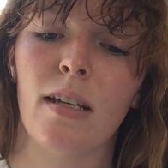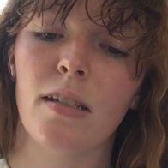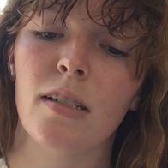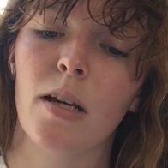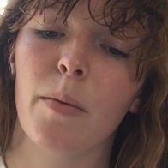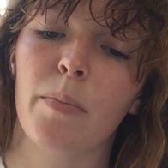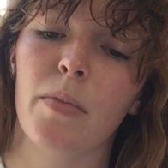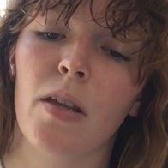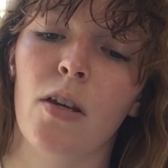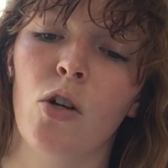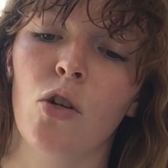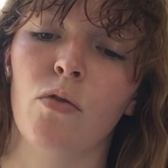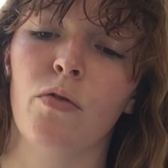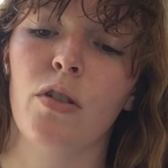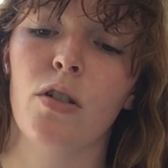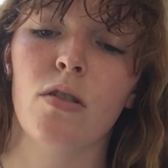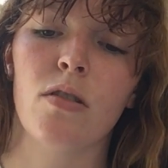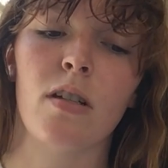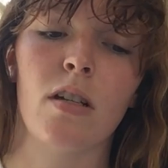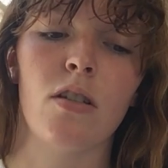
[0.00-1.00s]
in-depth
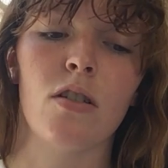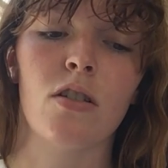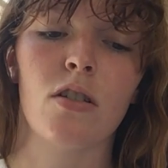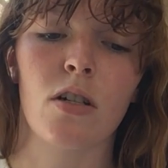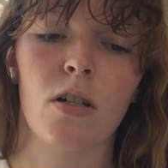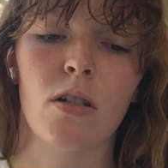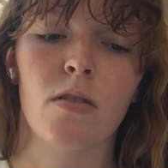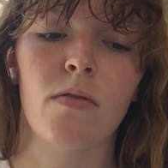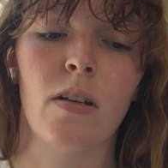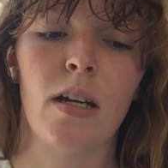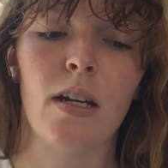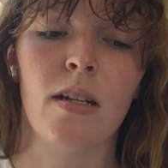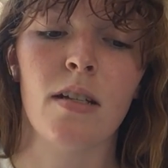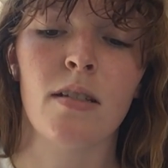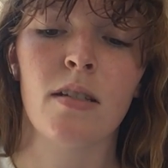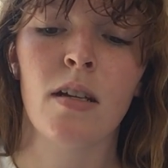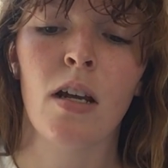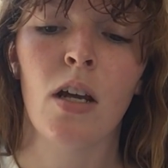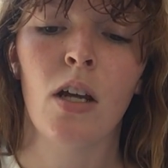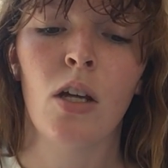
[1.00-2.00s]
interviews, and surveys